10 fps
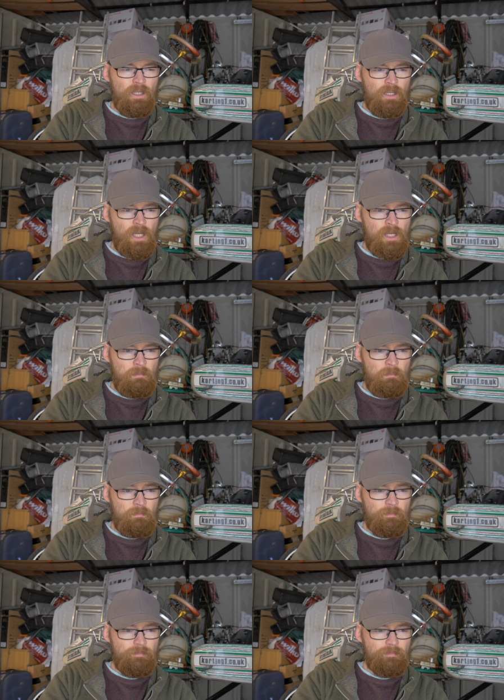
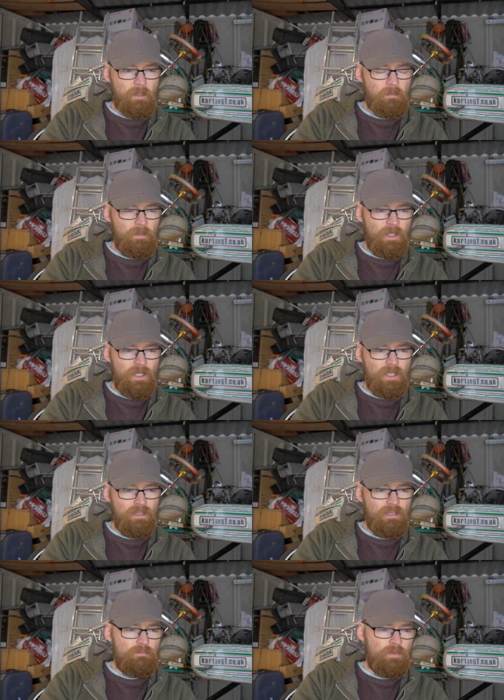Um, uh,
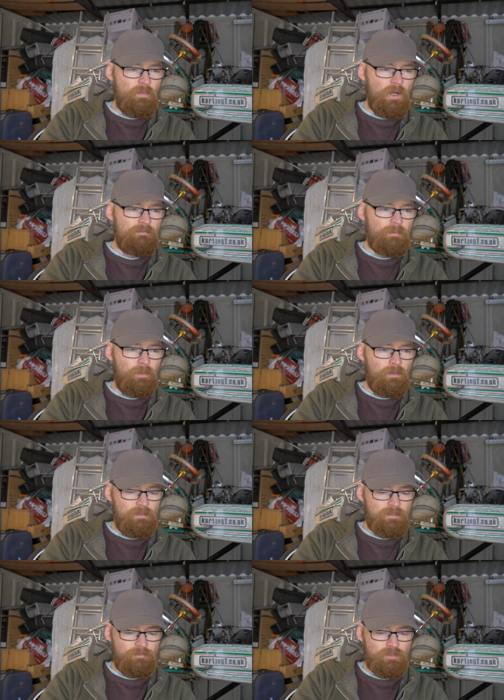there there were
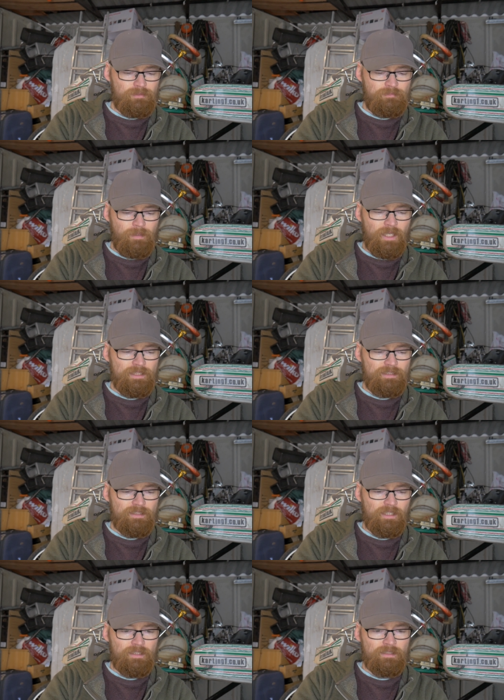reports of sort of blatant
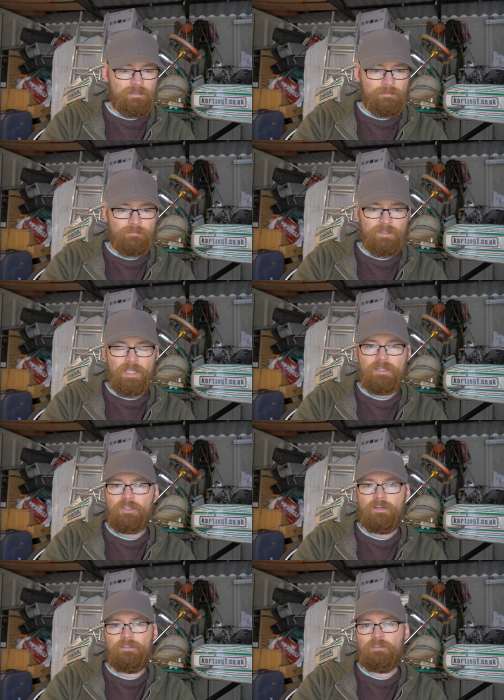sexism
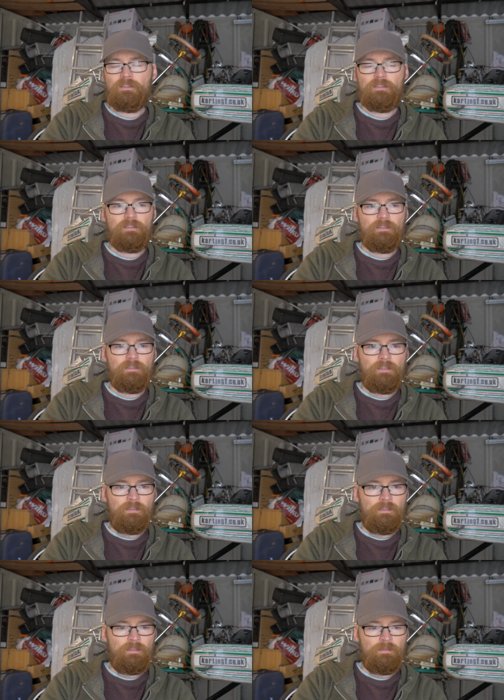T-shirts uh,
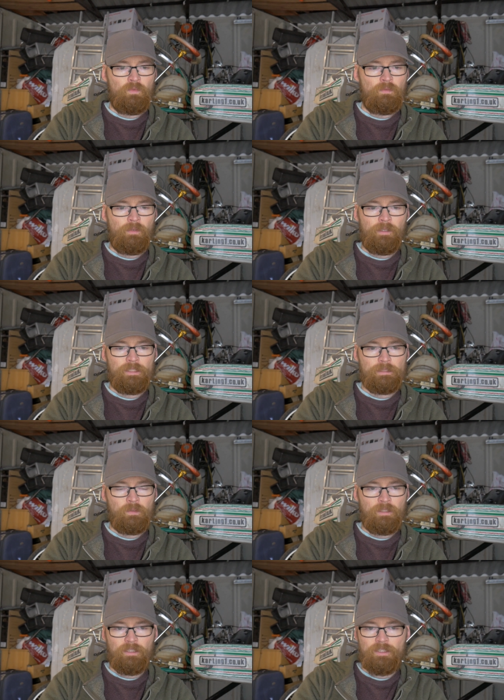worn by
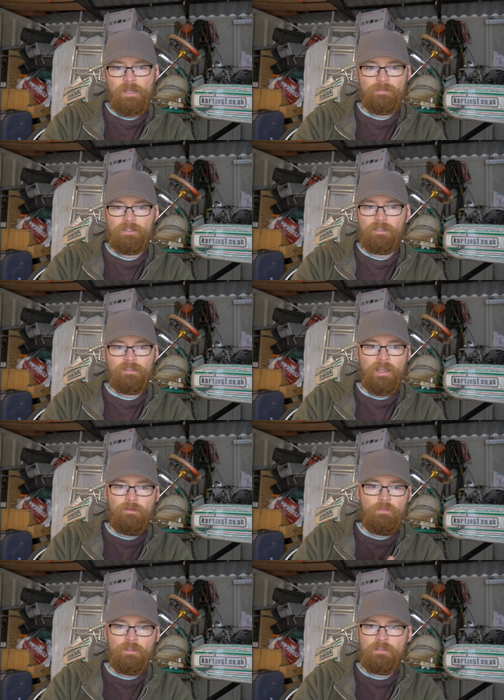one of the teams that says
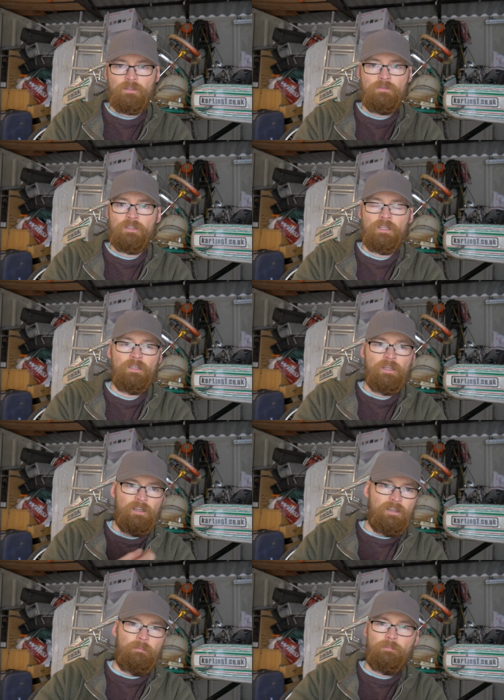"Down with Susie"
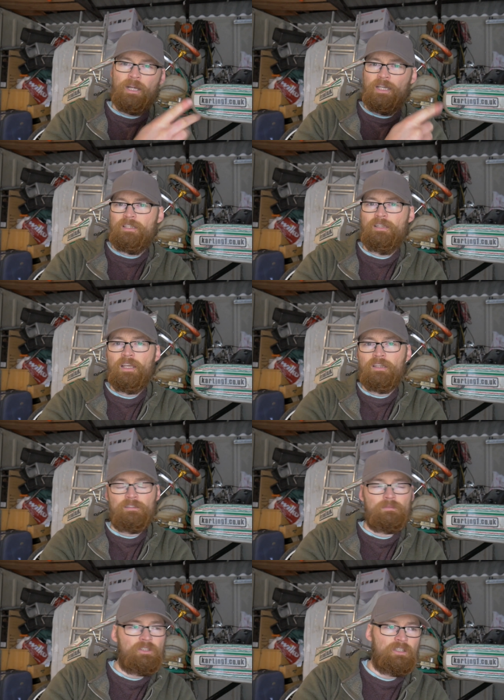and in brackets
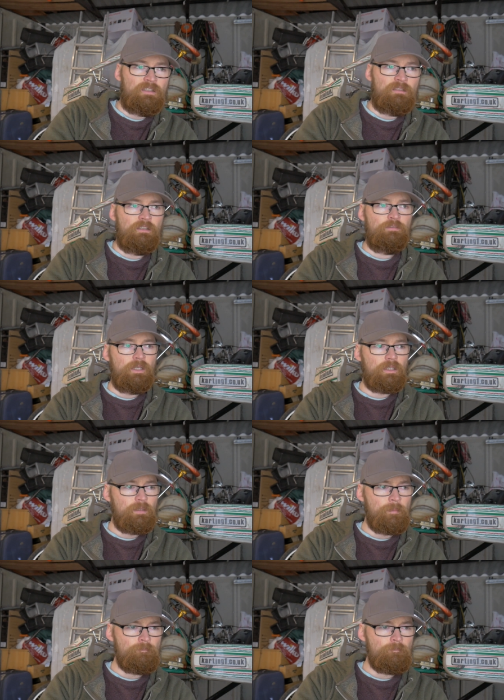"Knickers," which is horrific.